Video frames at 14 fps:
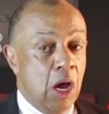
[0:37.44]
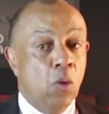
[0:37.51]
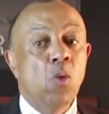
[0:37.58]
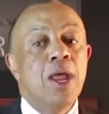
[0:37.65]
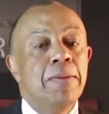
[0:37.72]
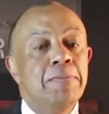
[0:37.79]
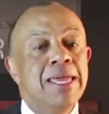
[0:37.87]

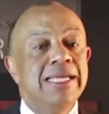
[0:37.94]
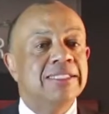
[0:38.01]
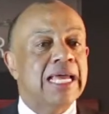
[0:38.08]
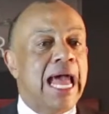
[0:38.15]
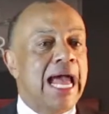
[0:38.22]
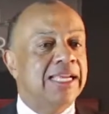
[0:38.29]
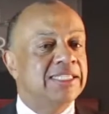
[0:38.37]
We
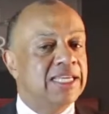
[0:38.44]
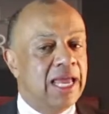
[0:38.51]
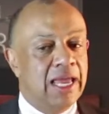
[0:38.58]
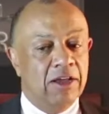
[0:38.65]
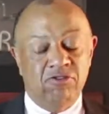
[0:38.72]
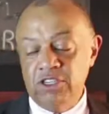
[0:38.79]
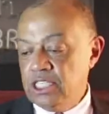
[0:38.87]
meet at
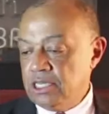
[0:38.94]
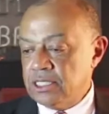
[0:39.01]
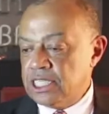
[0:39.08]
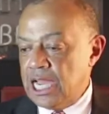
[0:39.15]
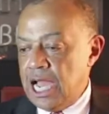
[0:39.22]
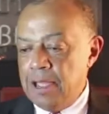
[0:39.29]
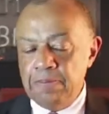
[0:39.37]
a critical
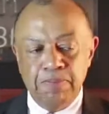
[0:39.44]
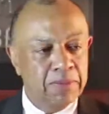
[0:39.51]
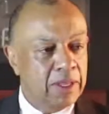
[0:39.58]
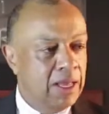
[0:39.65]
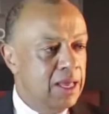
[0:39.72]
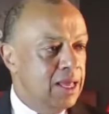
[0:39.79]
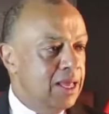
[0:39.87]
time
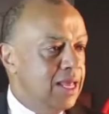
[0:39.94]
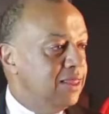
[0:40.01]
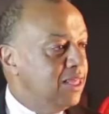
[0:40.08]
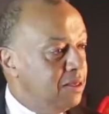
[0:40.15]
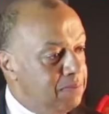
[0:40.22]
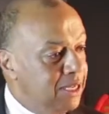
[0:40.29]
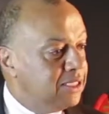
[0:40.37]

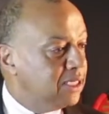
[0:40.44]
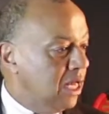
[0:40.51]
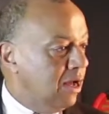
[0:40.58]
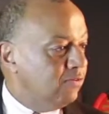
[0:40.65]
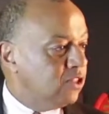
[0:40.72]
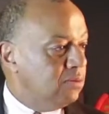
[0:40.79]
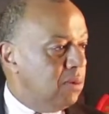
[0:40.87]
in the immediate
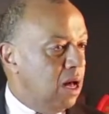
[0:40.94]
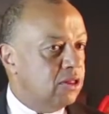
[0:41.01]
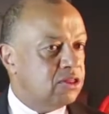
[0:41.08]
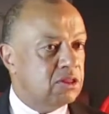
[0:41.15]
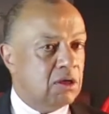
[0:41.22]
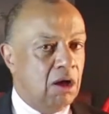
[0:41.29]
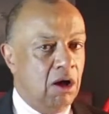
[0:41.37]

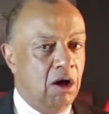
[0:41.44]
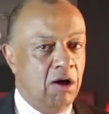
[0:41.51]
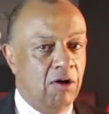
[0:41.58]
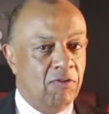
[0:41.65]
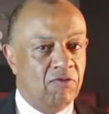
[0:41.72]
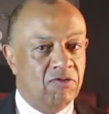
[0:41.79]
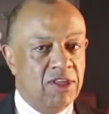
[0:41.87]
aftermath
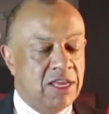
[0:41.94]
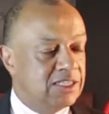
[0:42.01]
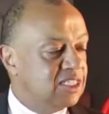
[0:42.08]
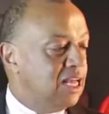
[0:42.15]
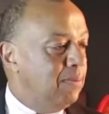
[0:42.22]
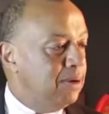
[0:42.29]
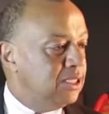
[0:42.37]
of the
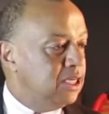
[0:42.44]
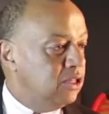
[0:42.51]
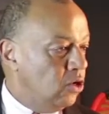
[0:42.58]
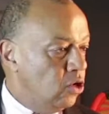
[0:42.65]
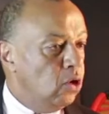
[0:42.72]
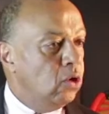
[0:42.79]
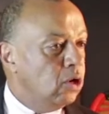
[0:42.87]
summit in
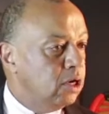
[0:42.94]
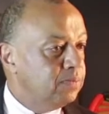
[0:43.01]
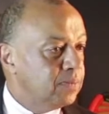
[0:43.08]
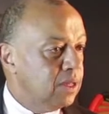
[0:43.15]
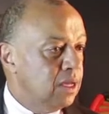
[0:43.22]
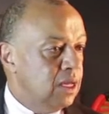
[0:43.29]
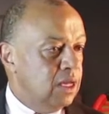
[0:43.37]
New York
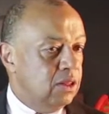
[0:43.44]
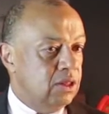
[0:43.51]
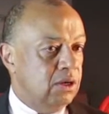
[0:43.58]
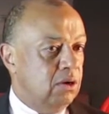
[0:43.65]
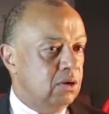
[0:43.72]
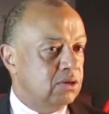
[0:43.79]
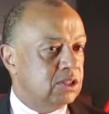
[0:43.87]

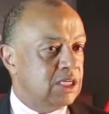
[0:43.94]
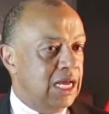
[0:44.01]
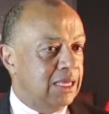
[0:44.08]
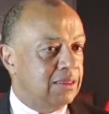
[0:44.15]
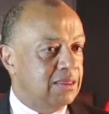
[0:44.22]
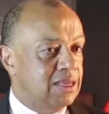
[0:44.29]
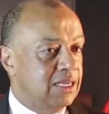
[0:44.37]
that looked
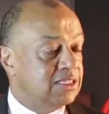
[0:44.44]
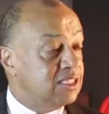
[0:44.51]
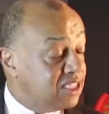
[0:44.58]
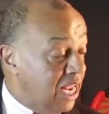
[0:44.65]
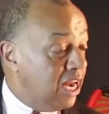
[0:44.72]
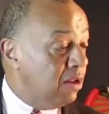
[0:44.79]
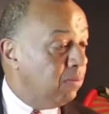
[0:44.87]
at the
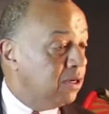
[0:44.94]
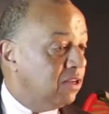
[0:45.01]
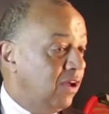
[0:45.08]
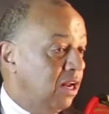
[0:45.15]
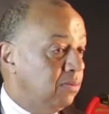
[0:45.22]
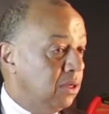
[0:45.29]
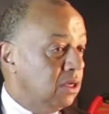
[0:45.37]
Sustainable
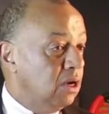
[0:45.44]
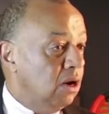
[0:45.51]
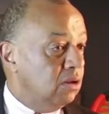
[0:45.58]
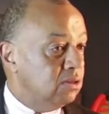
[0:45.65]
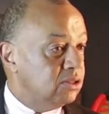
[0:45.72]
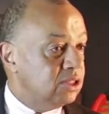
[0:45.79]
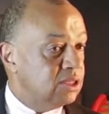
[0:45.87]
Development
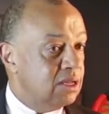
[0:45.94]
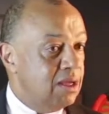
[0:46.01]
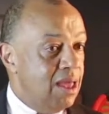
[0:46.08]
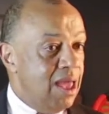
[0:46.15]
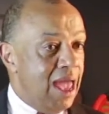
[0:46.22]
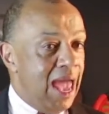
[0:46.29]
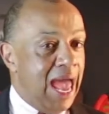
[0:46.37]
Goals,
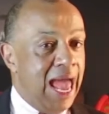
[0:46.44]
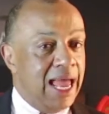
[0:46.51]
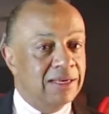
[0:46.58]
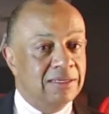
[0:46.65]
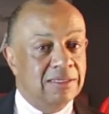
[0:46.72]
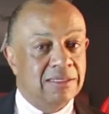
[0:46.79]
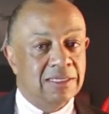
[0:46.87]

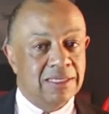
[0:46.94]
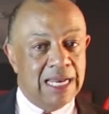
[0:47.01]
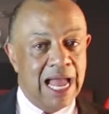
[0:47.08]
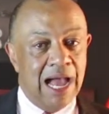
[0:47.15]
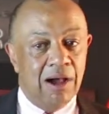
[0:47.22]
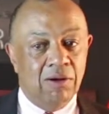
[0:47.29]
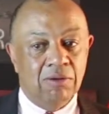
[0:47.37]
and
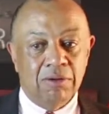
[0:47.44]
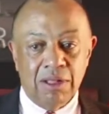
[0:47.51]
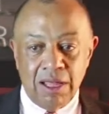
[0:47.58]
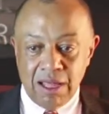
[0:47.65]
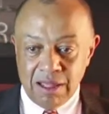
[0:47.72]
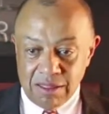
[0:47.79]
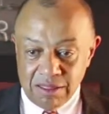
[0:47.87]
now
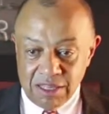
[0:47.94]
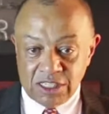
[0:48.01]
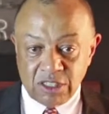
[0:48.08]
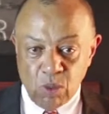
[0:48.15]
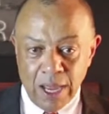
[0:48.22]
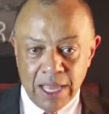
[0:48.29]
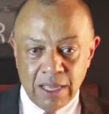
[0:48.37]

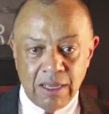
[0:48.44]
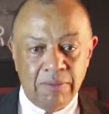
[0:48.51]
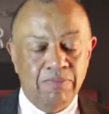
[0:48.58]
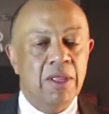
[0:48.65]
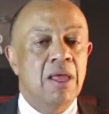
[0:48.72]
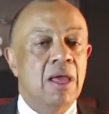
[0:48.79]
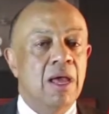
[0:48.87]
this week,
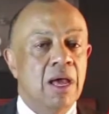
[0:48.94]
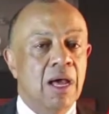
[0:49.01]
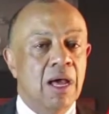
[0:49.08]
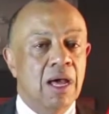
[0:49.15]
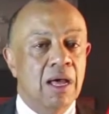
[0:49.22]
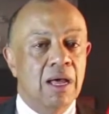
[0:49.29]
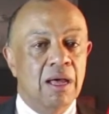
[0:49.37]

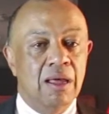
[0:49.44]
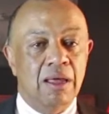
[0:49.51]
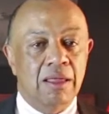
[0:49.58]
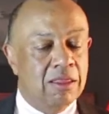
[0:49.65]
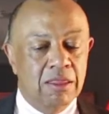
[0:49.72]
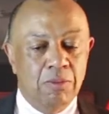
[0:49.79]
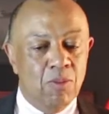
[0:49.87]

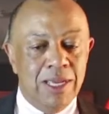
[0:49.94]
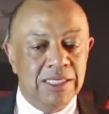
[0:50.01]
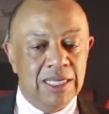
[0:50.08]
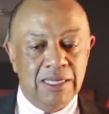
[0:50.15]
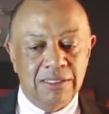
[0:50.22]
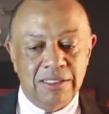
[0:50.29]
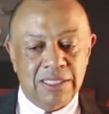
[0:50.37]
the
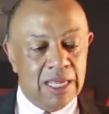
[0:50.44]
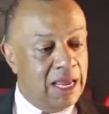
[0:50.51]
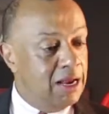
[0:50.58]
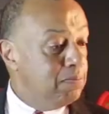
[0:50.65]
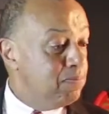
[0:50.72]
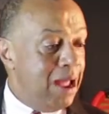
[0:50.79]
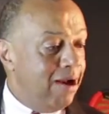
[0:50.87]
meetings
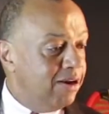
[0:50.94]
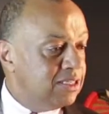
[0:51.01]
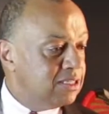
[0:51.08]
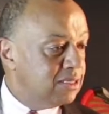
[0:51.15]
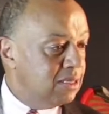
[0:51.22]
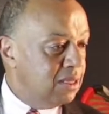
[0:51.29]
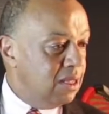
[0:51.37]
in
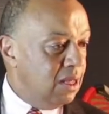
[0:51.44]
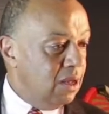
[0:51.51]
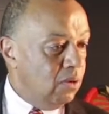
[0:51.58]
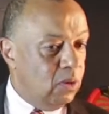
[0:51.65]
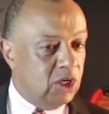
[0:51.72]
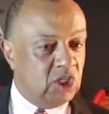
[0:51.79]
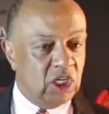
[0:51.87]
Paris,
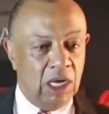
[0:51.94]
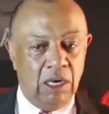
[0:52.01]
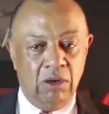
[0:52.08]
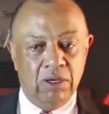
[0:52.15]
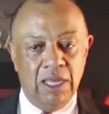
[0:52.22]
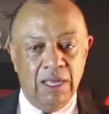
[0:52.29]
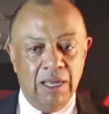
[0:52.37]
which are
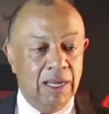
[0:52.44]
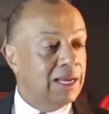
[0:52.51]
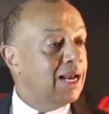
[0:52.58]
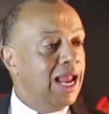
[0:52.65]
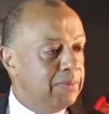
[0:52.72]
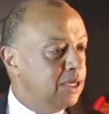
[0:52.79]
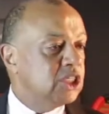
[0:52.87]
looking at
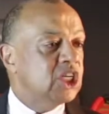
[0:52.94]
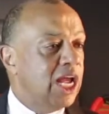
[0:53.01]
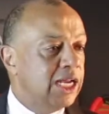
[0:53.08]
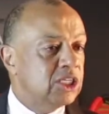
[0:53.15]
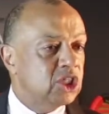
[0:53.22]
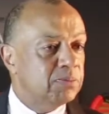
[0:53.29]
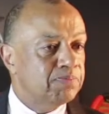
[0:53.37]
climate
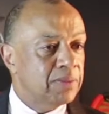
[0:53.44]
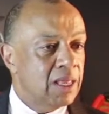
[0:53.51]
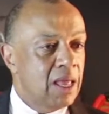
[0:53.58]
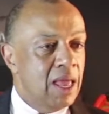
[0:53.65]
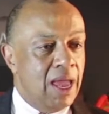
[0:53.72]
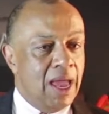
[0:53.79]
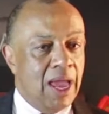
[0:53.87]
change.
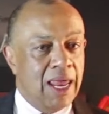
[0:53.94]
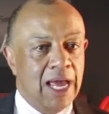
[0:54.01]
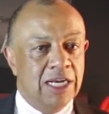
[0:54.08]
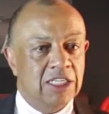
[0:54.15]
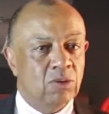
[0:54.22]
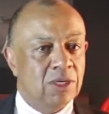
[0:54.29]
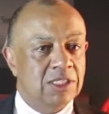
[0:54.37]
And
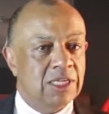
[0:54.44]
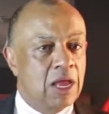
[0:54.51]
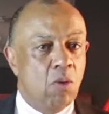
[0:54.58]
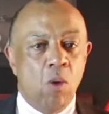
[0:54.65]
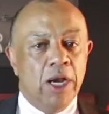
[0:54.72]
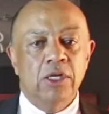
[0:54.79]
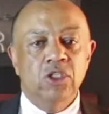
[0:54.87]
I just want to say
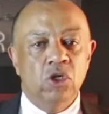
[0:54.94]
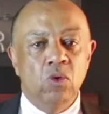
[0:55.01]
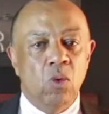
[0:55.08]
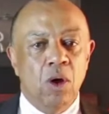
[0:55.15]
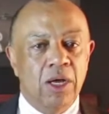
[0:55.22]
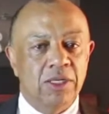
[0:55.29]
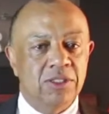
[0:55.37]
one or two
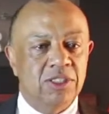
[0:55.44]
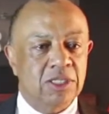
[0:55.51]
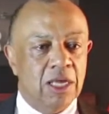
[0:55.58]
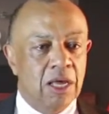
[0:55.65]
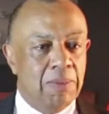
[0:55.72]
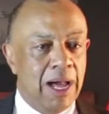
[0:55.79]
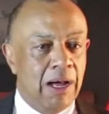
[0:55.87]
words
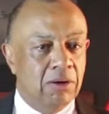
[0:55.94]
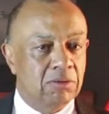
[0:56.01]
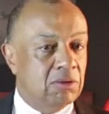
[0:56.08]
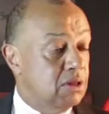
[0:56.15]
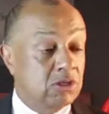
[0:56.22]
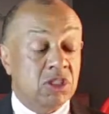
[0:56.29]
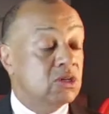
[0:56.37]
about
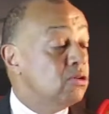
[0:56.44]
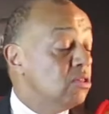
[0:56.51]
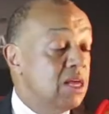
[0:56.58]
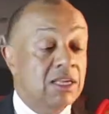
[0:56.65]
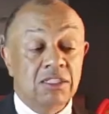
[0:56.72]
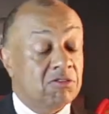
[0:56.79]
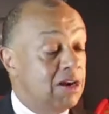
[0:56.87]
those two
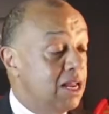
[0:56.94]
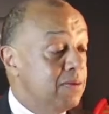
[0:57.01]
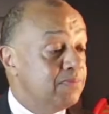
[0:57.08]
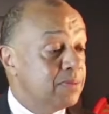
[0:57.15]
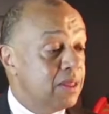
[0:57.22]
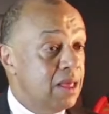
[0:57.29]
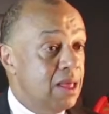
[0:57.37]
things, really,
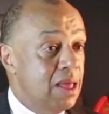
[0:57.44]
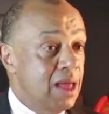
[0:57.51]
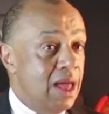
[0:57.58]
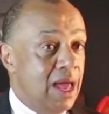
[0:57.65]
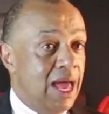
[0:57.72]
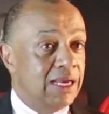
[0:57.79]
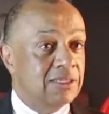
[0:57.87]

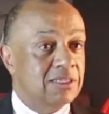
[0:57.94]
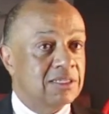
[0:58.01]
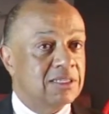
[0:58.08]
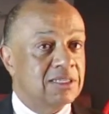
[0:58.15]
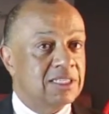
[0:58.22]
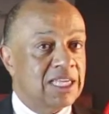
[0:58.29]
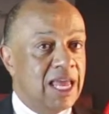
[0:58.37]
and
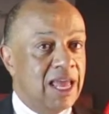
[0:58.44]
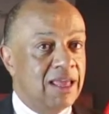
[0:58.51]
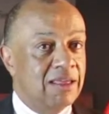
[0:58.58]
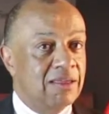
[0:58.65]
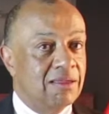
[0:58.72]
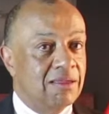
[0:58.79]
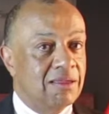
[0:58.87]
to
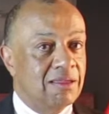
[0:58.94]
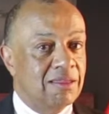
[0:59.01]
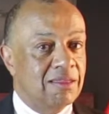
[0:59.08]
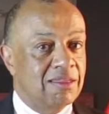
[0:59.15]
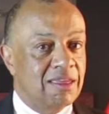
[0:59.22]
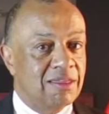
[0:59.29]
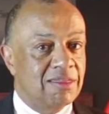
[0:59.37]
say
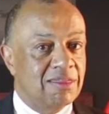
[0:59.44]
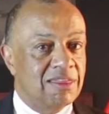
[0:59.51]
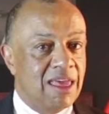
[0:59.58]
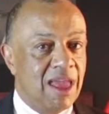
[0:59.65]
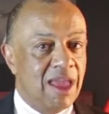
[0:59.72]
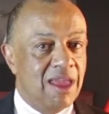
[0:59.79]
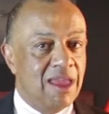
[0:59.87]
that
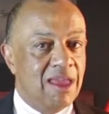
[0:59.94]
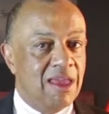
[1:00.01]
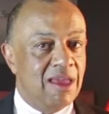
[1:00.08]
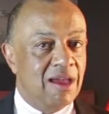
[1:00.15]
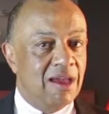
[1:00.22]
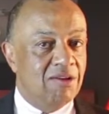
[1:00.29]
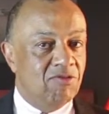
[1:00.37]

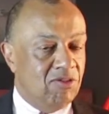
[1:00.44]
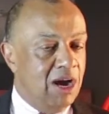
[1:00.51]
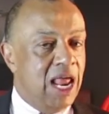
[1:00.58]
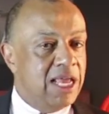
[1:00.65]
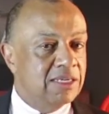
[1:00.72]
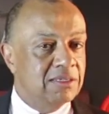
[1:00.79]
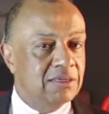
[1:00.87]
they
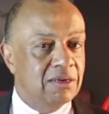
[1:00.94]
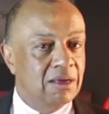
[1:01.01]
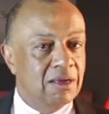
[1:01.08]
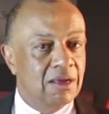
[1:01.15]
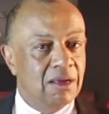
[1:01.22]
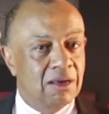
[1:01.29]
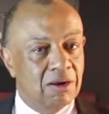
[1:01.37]
relate
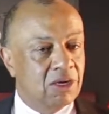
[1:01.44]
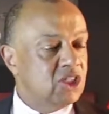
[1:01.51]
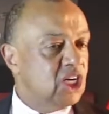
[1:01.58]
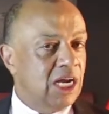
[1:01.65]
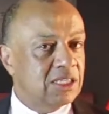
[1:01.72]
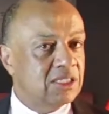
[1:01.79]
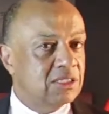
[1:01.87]
not
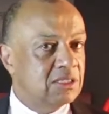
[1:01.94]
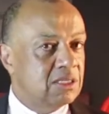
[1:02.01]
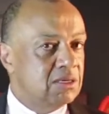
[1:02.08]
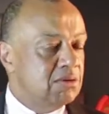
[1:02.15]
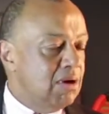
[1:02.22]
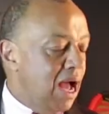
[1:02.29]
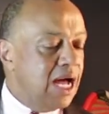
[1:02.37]
just
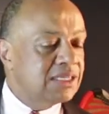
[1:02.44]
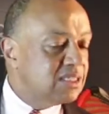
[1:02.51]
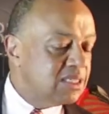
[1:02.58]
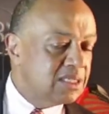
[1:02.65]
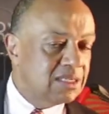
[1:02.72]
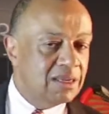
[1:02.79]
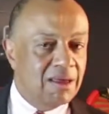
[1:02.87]
to
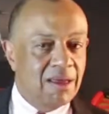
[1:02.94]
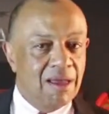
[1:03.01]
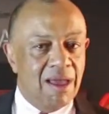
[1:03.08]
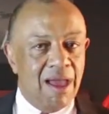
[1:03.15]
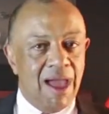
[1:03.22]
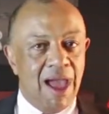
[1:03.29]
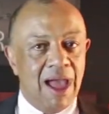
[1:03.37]
us
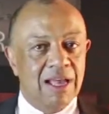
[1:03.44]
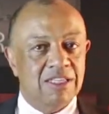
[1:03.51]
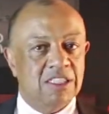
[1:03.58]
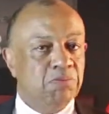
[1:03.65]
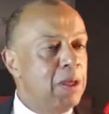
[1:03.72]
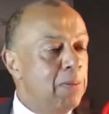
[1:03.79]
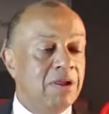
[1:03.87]

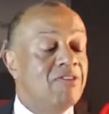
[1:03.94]
as people